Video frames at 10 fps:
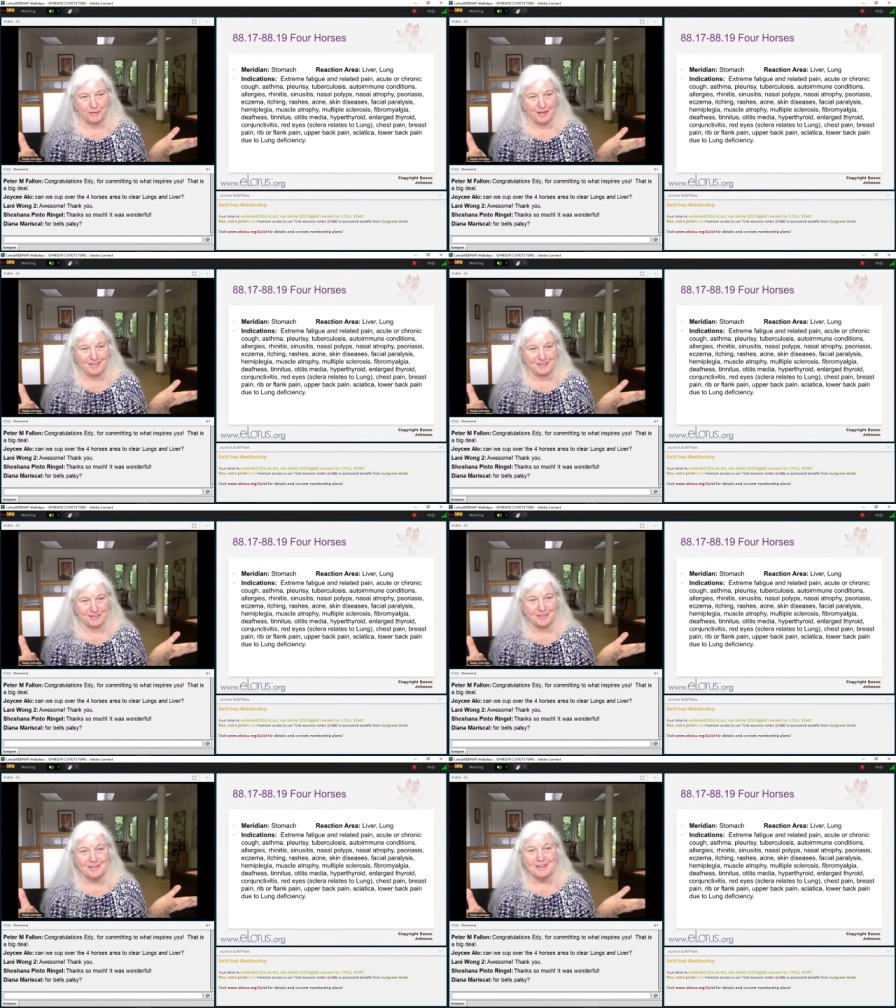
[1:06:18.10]
right?
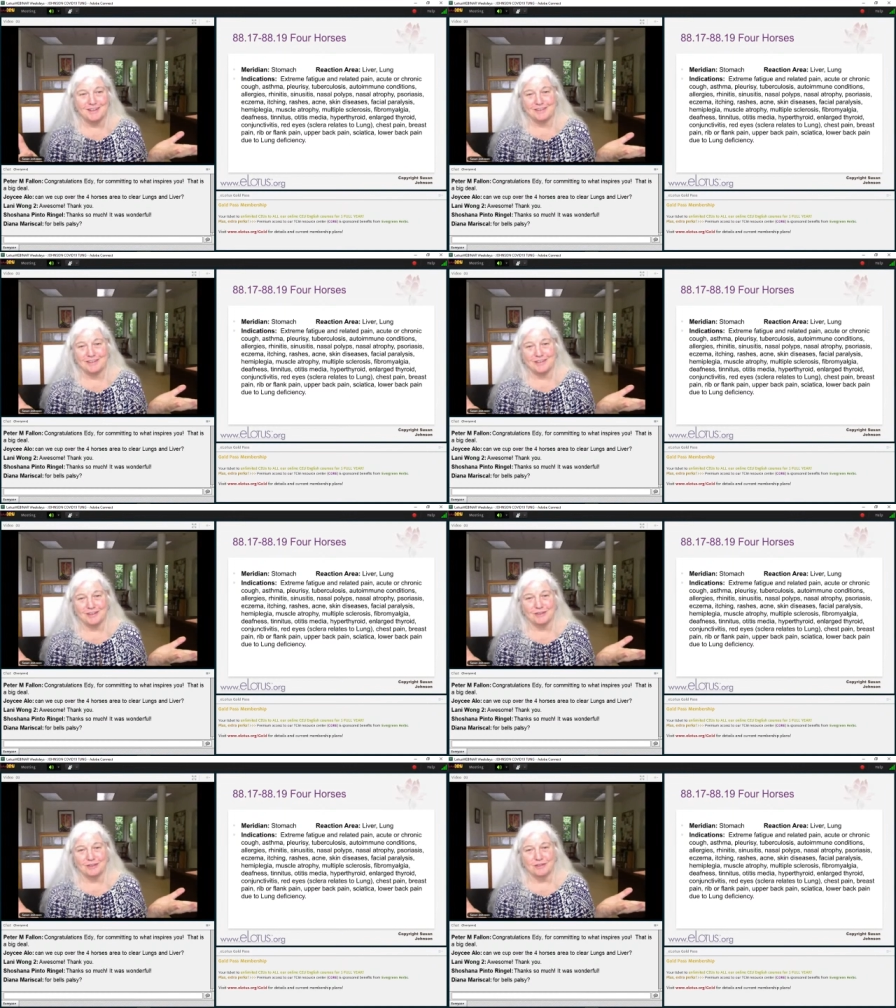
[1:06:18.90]
Or, you
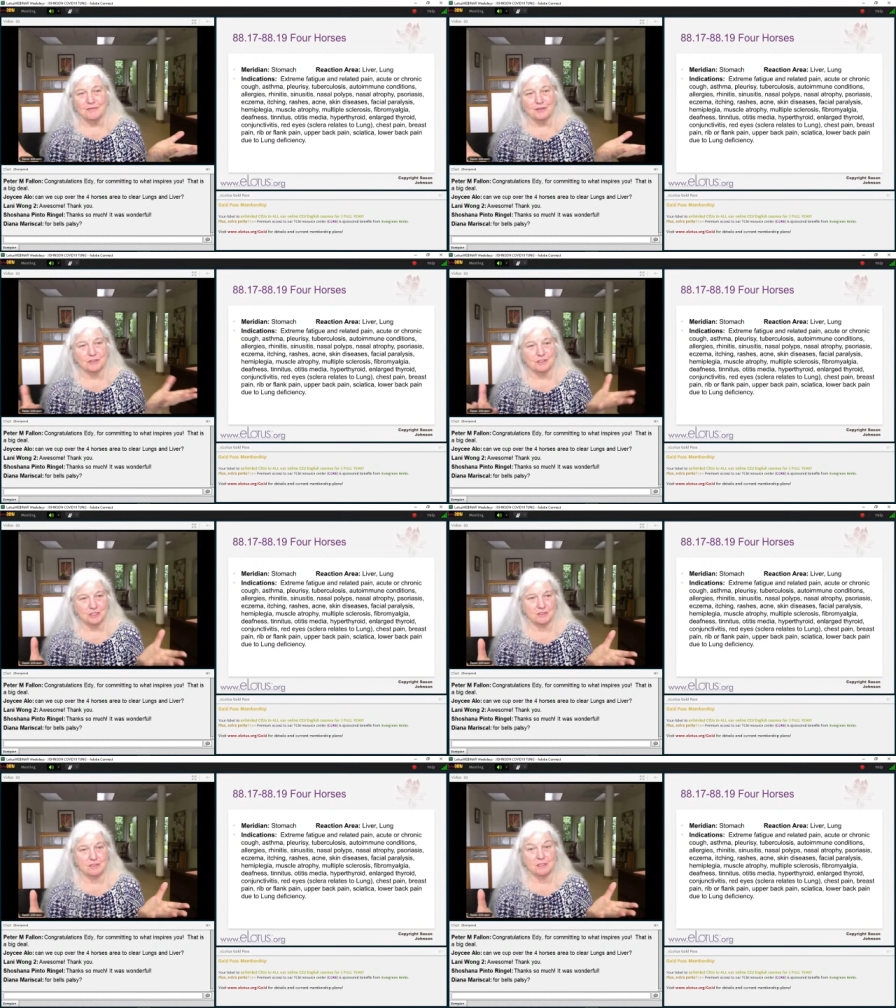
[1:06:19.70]
know, their liver's
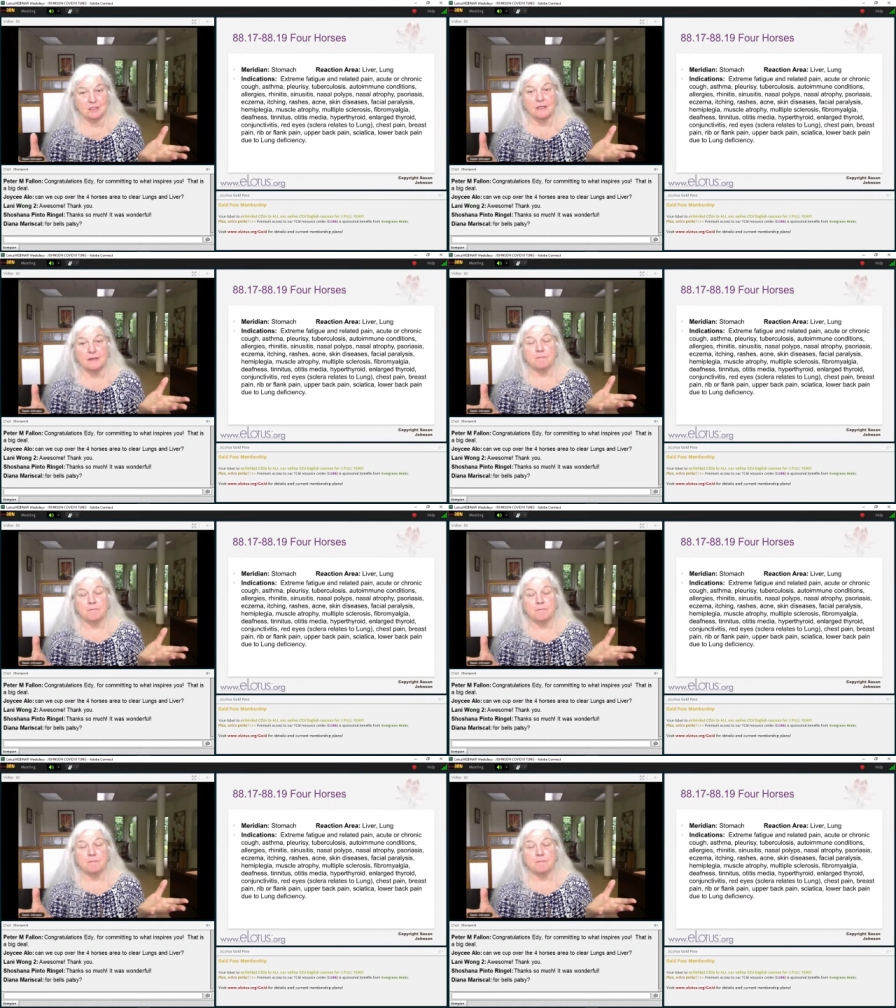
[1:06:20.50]
congested.